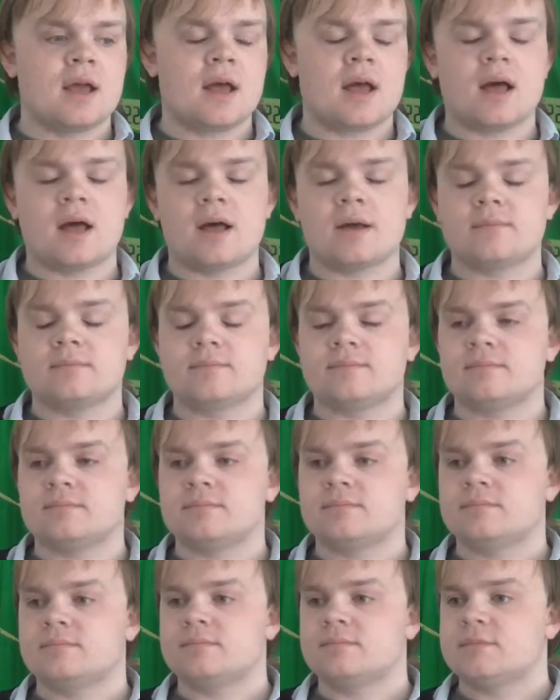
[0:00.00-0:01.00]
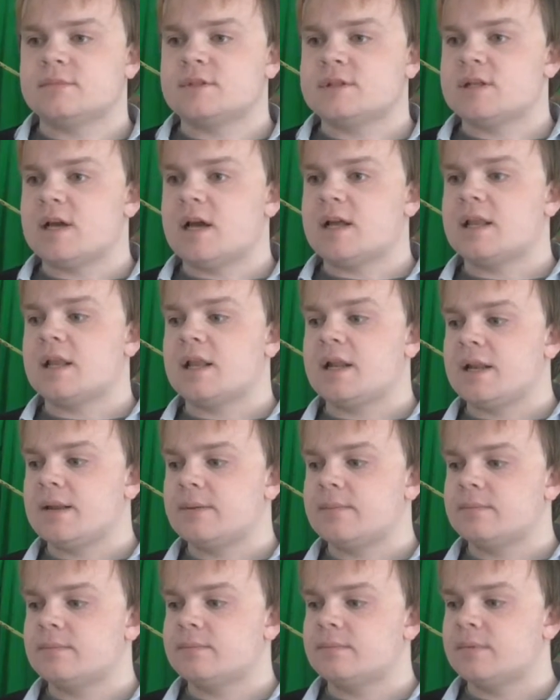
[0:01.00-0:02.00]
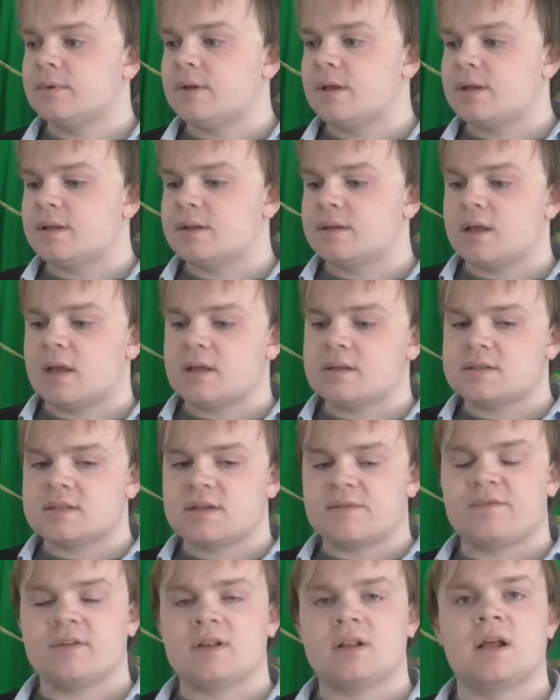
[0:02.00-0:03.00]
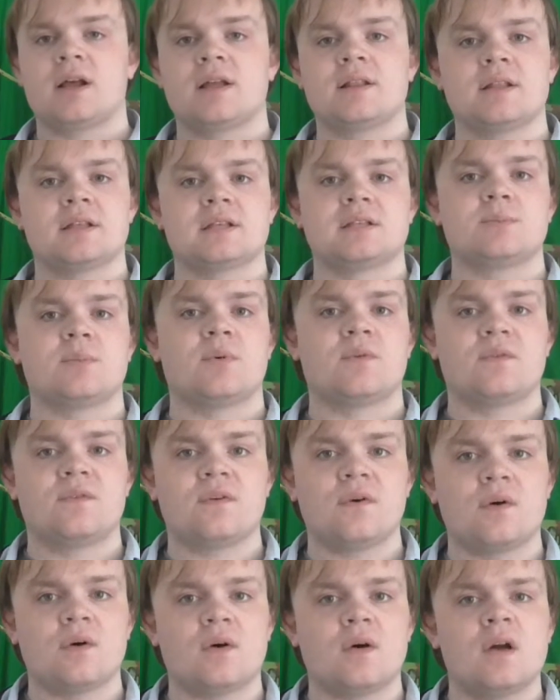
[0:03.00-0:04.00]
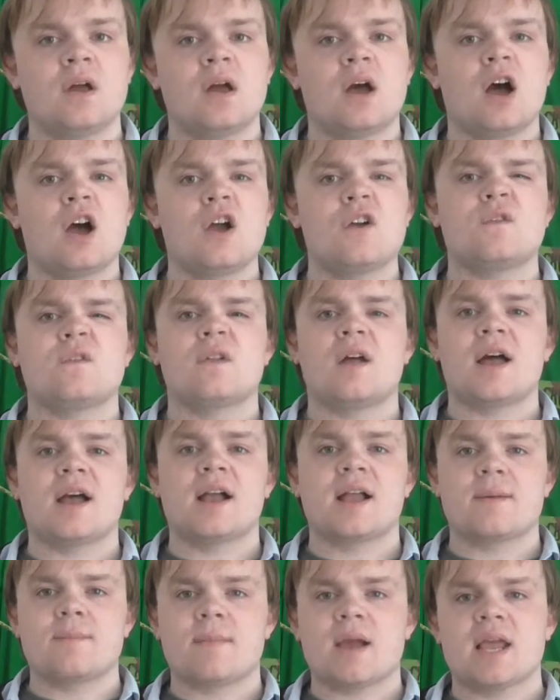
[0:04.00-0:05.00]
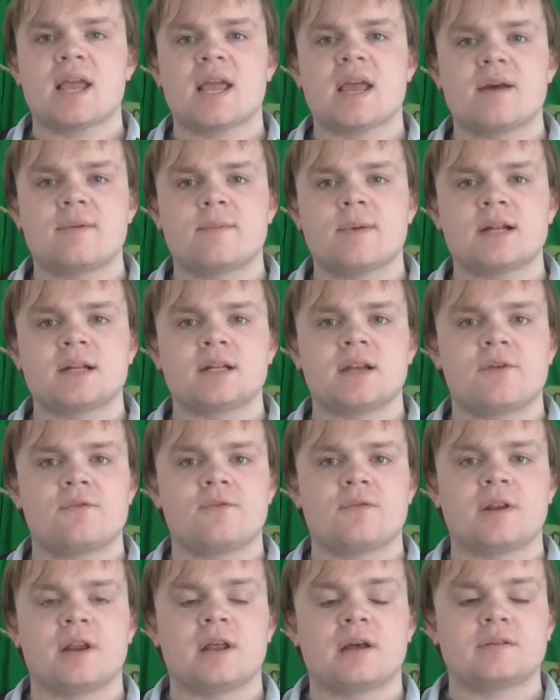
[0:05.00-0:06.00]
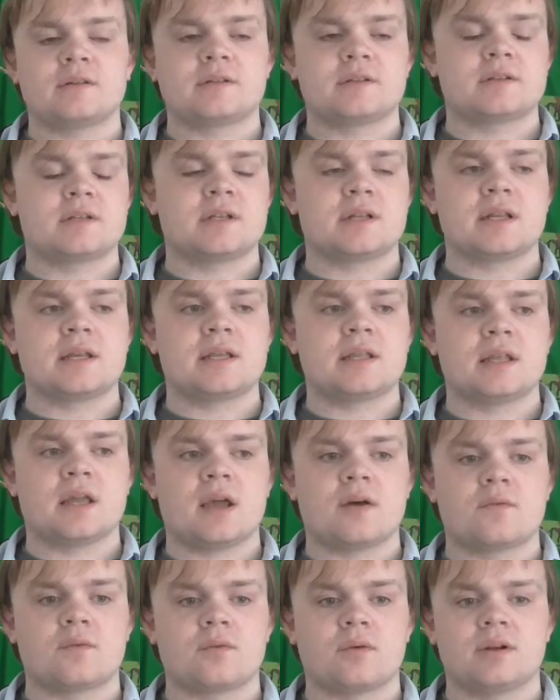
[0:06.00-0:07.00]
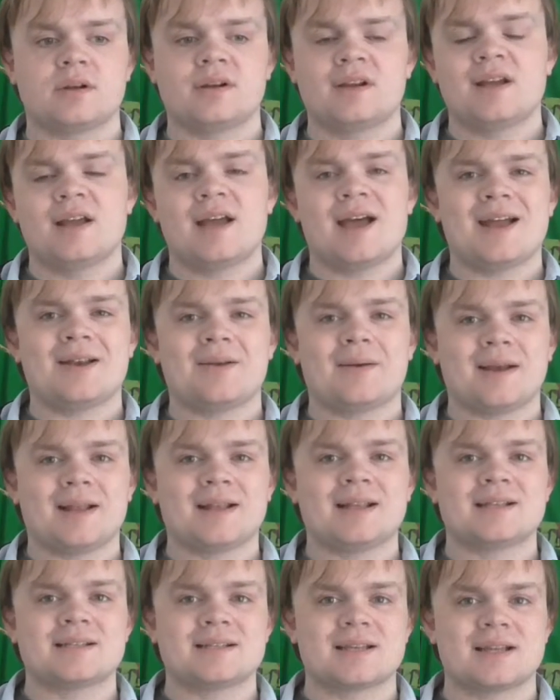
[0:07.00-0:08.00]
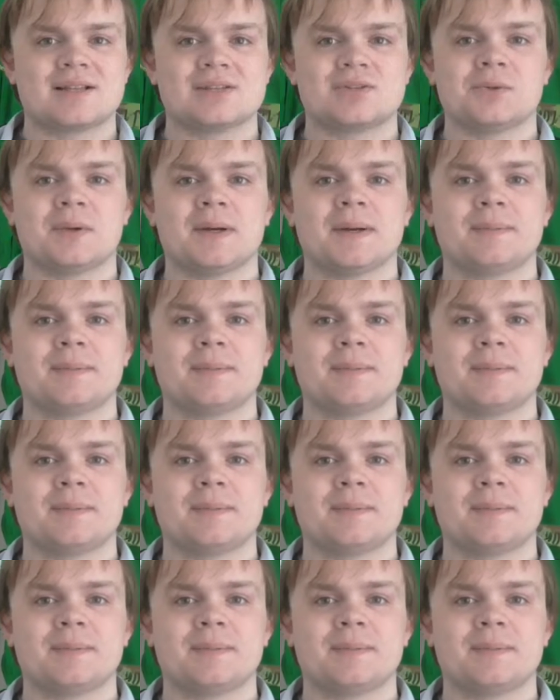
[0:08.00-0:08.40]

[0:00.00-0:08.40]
um, done a little done something like this before. Hopefully I can make it a bit different, I'll just delete the other one. Anyway, let's get into